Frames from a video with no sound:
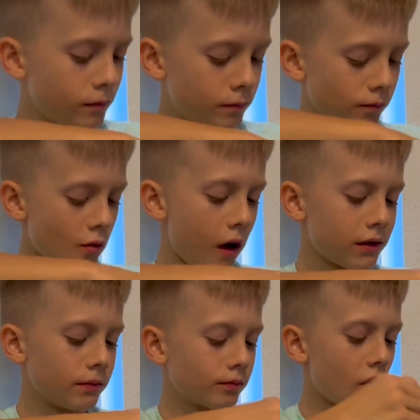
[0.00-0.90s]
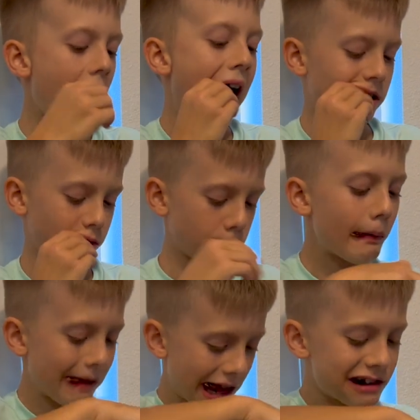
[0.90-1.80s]
Good? Mm
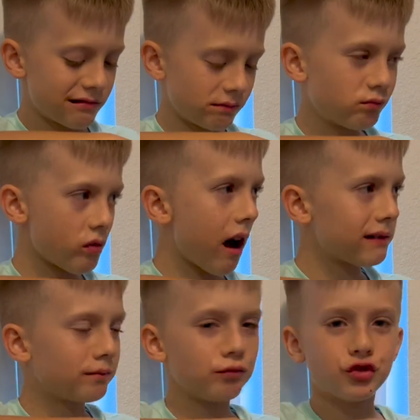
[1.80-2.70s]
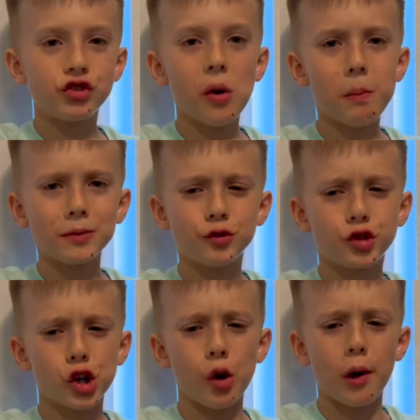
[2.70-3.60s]
-hmm. Super
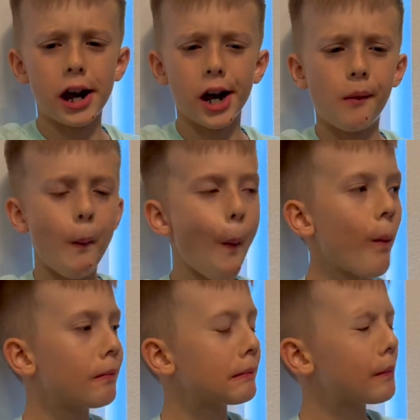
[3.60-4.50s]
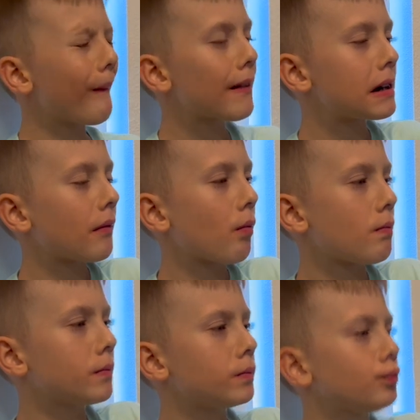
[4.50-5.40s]
chewy don't eat too
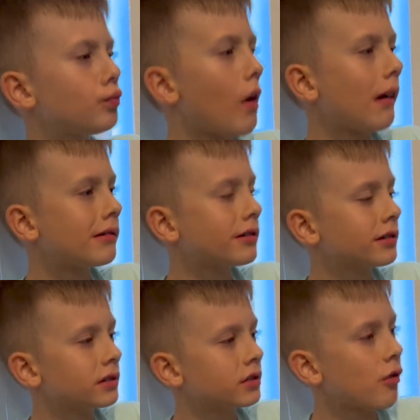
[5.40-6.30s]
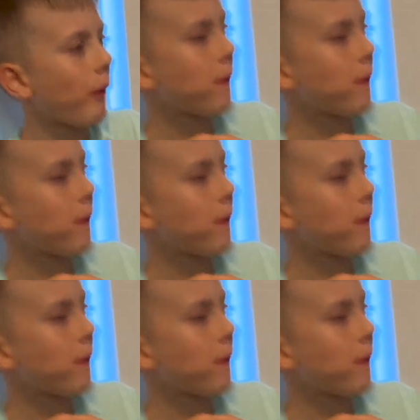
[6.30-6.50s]
many. You don't want it to get stuck.